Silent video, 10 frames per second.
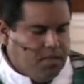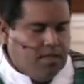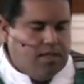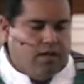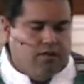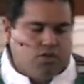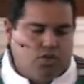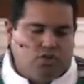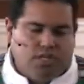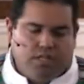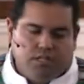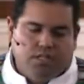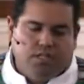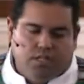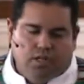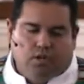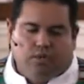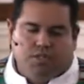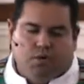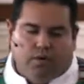Now, the church council didn't know I
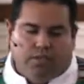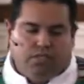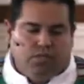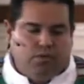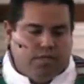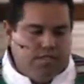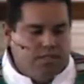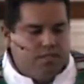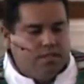was going to do this.